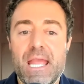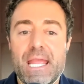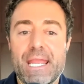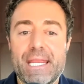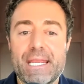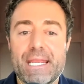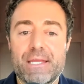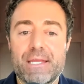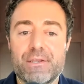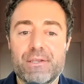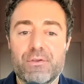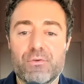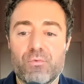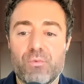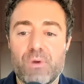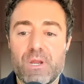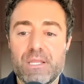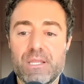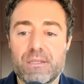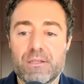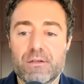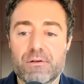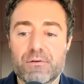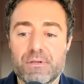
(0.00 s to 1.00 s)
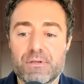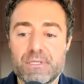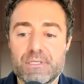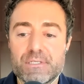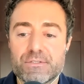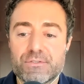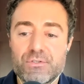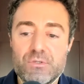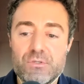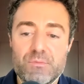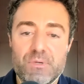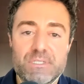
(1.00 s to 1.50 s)
And when there
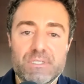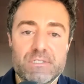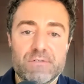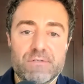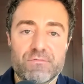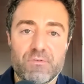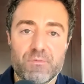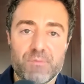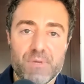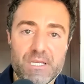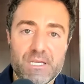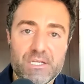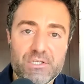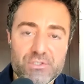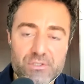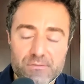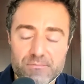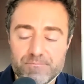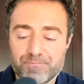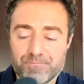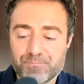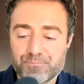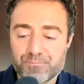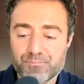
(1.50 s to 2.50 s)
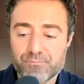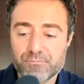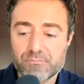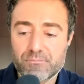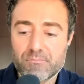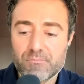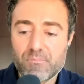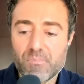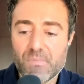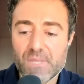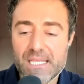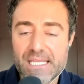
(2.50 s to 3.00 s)
is too much inflammation
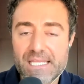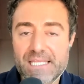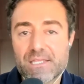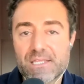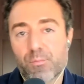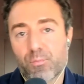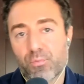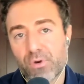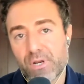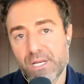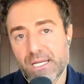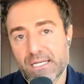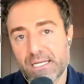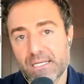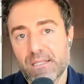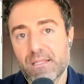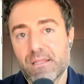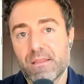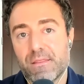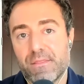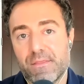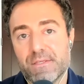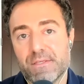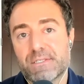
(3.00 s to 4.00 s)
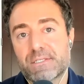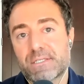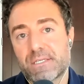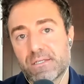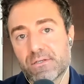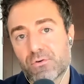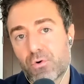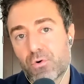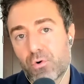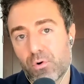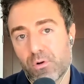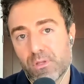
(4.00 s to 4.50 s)
in the brain, this
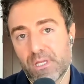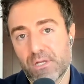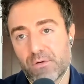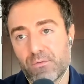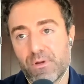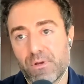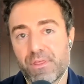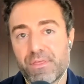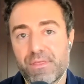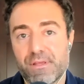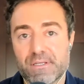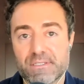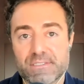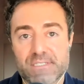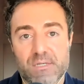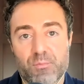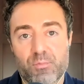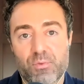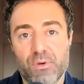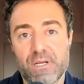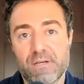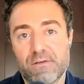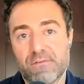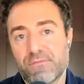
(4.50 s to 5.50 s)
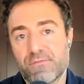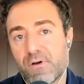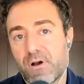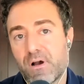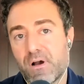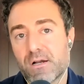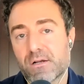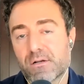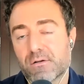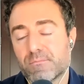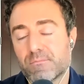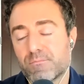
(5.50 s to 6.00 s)
can correlate with things like brain
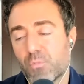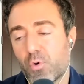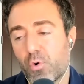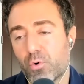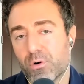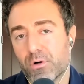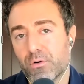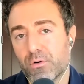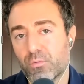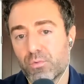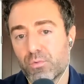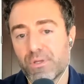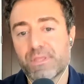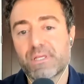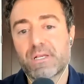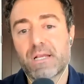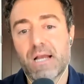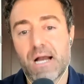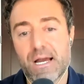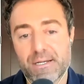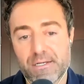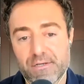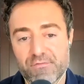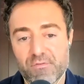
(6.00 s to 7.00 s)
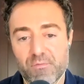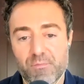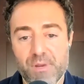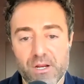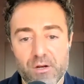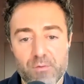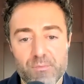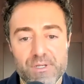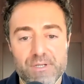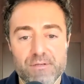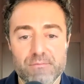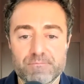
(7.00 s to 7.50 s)
fog or with cognitive
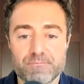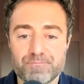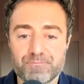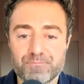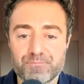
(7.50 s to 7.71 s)
impairment.